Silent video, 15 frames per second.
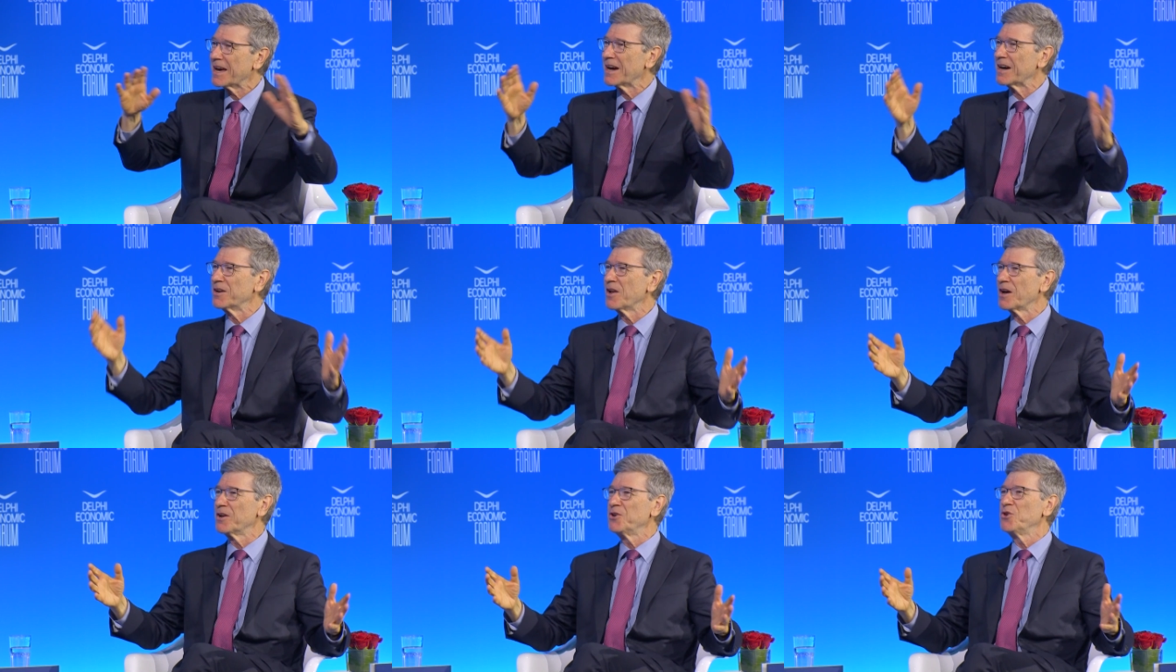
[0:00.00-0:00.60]
a,
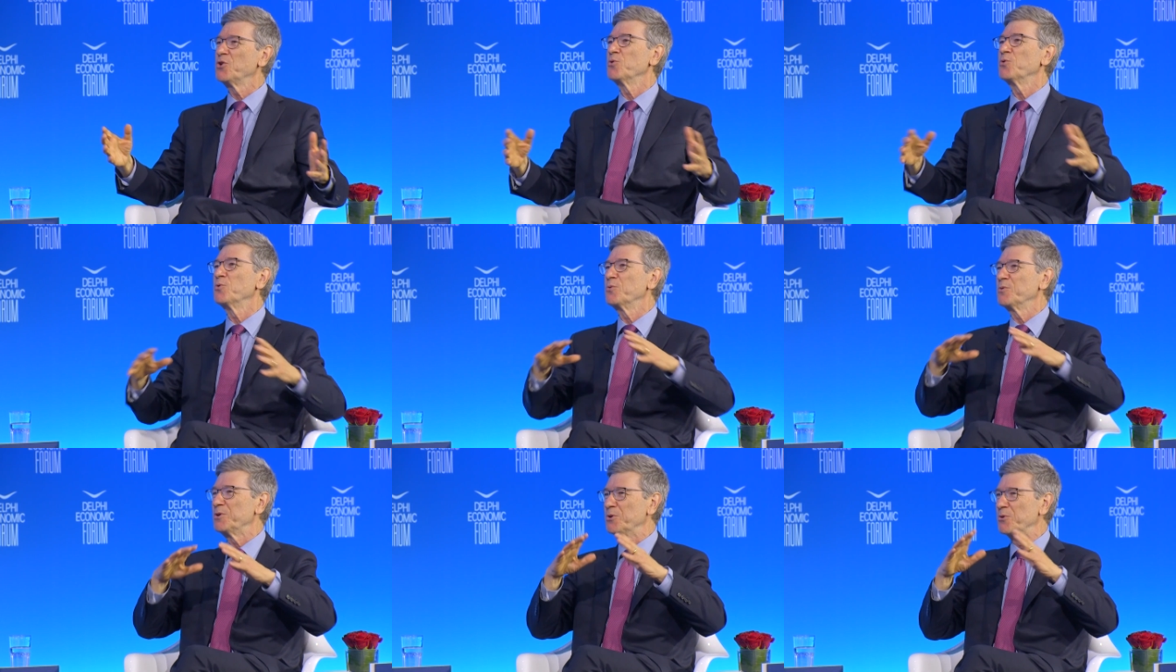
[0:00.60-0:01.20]
a
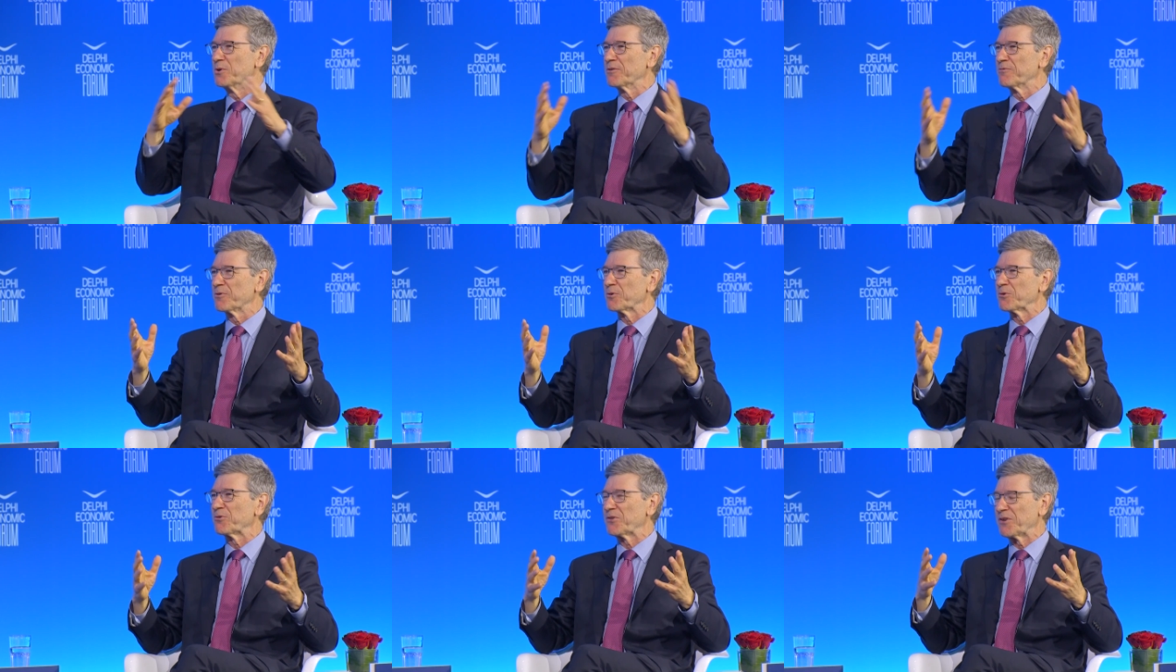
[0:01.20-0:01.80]
new
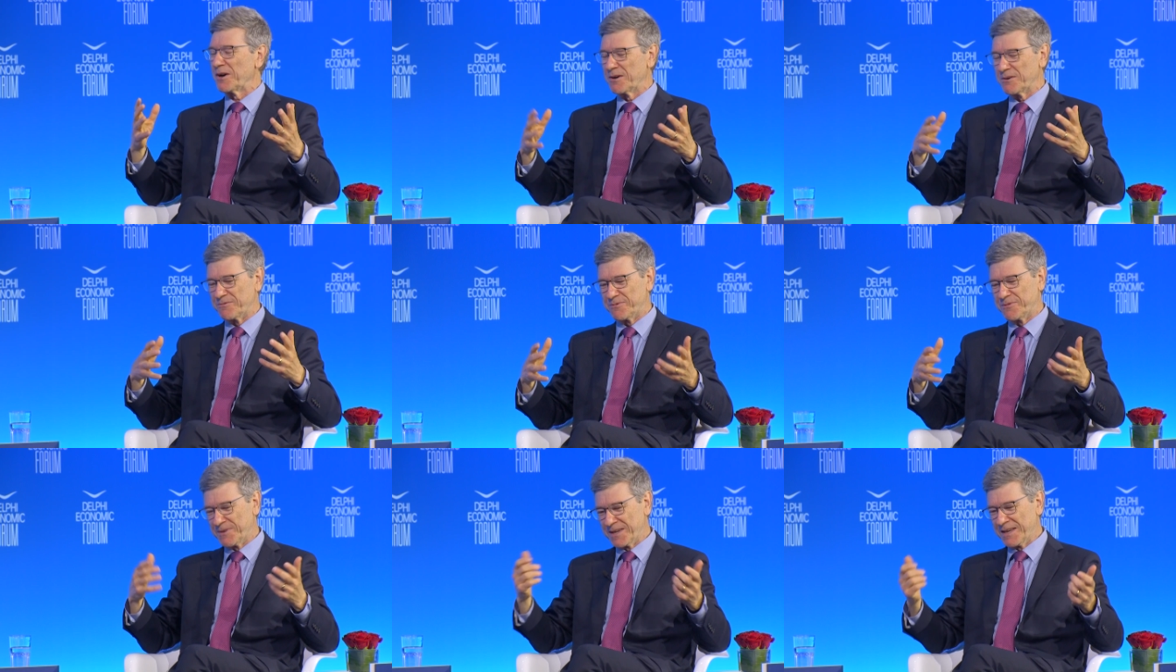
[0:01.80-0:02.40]
universe
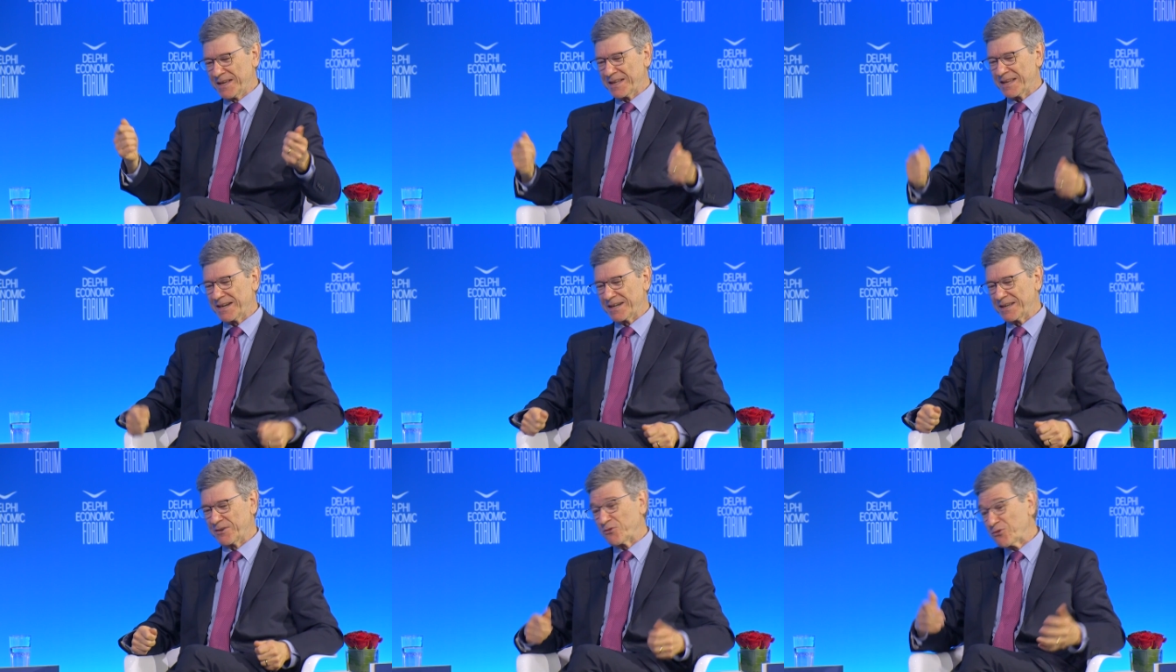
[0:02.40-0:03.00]
of
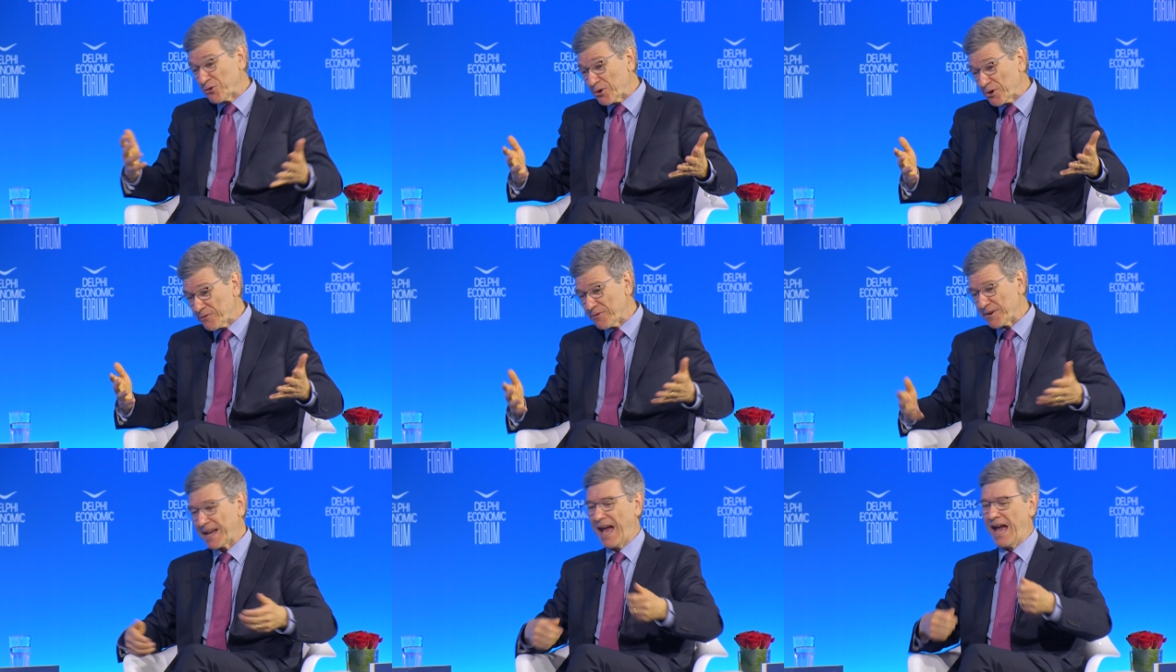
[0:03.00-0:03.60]
uh,
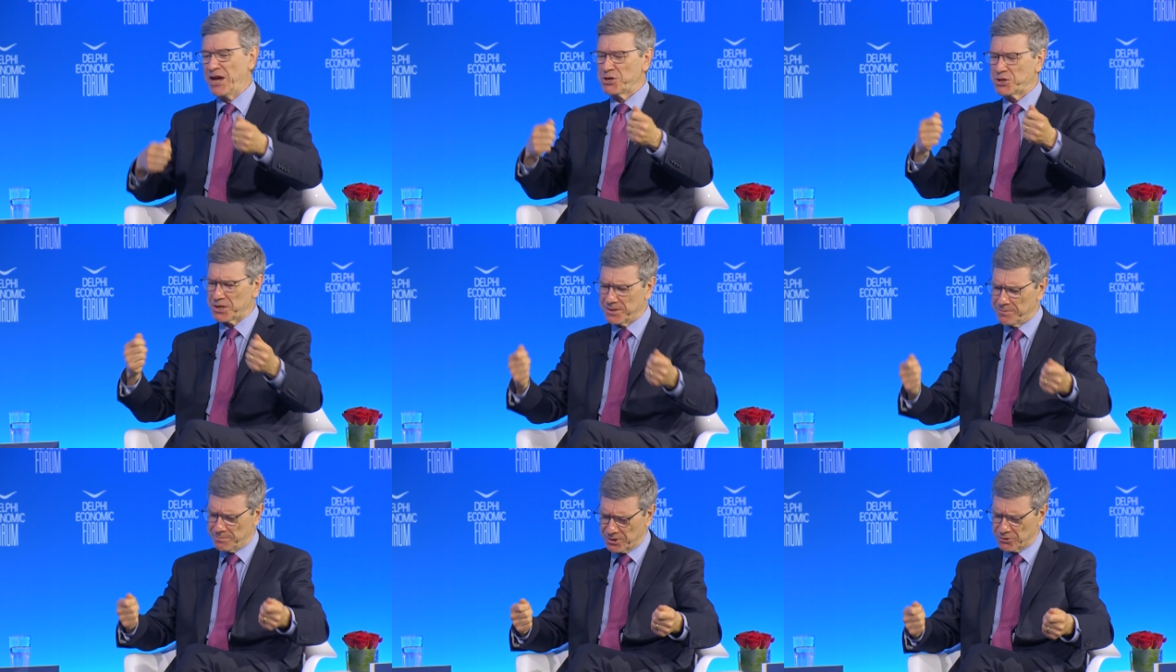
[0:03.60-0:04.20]

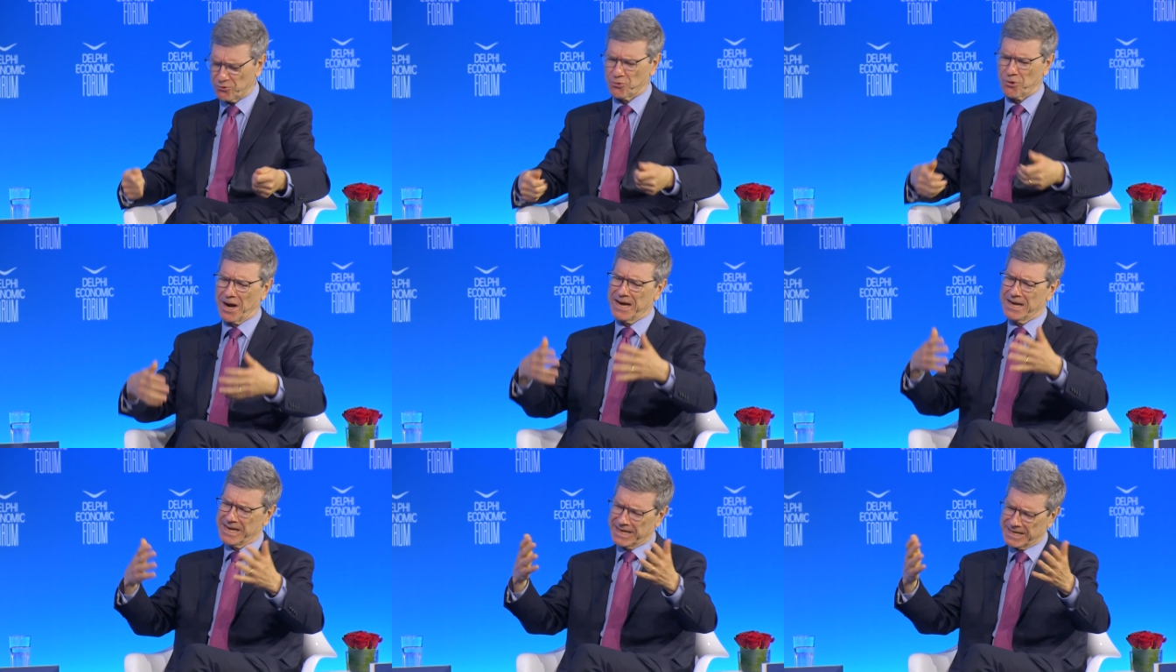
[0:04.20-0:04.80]
certification, but
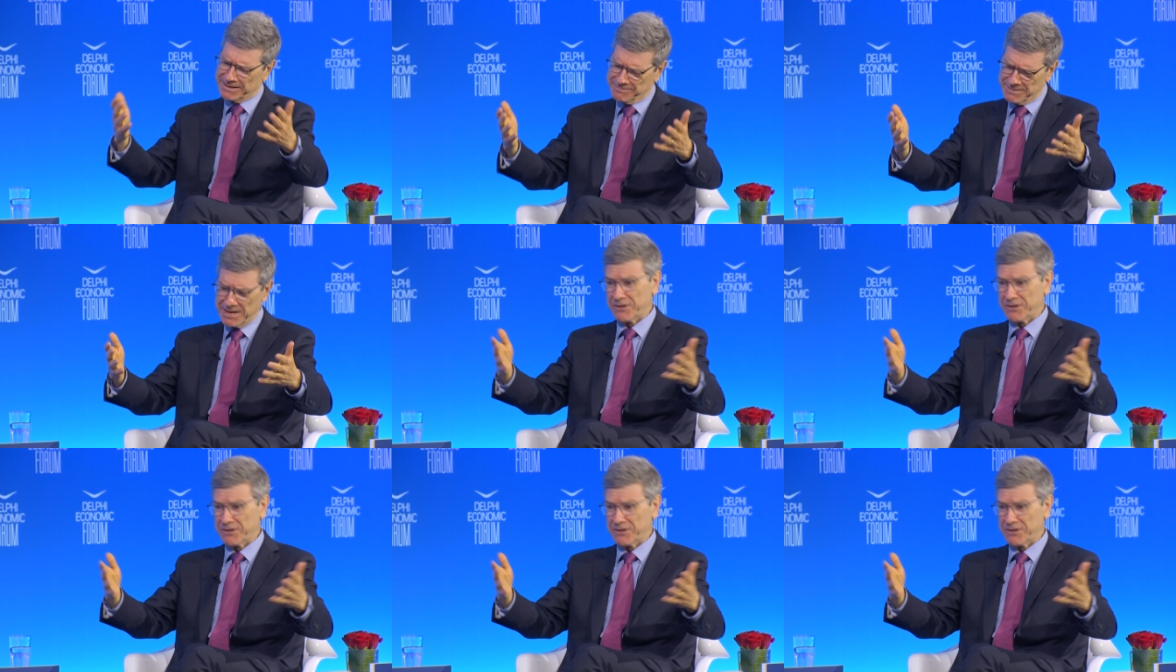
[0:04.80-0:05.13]
training,